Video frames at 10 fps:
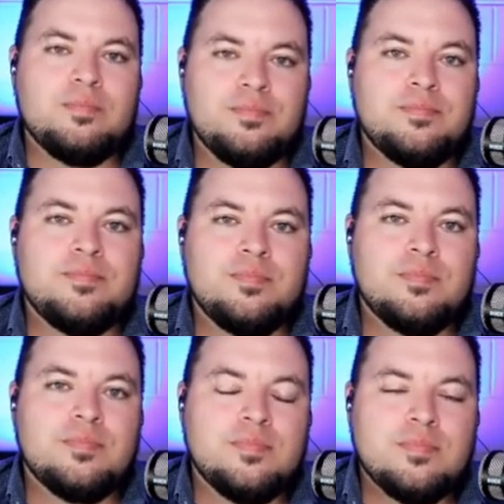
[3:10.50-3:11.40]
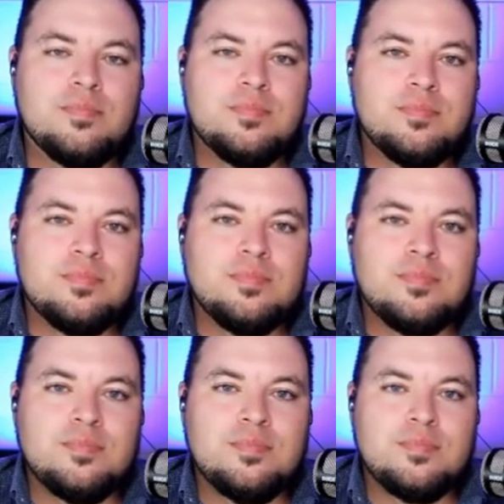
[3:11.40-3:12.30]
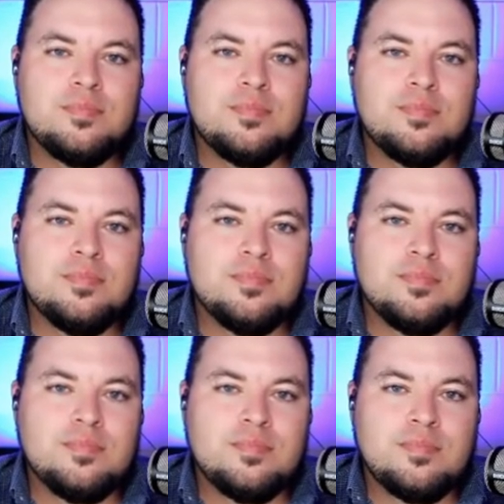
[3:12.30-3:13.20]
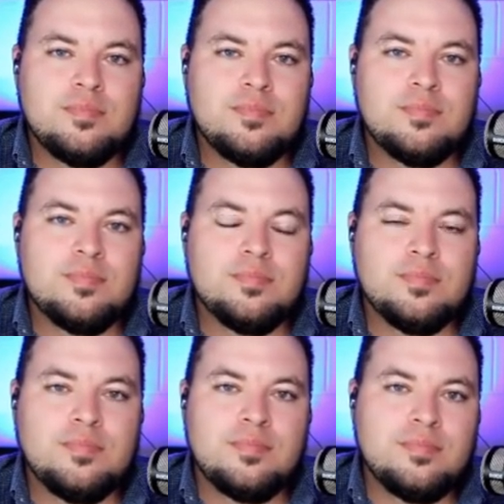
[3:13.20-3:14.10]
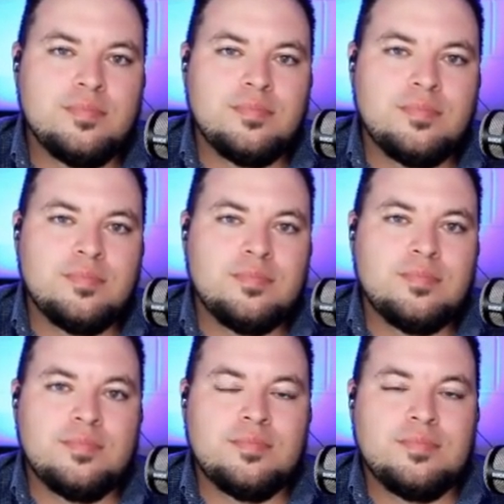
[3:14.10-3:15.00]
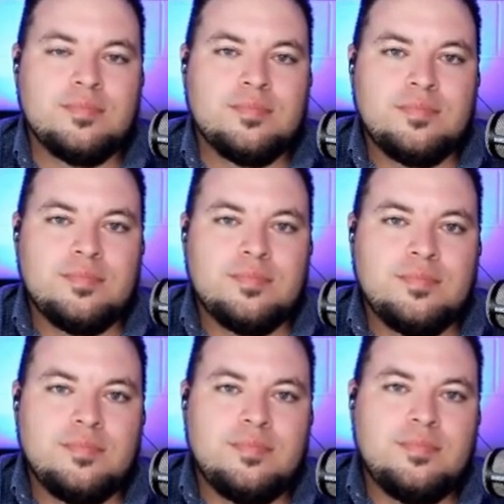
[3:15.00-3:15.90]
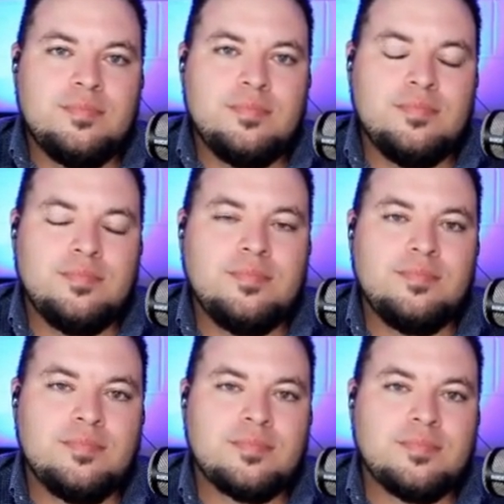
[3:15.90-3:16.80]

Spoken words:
(not speaking)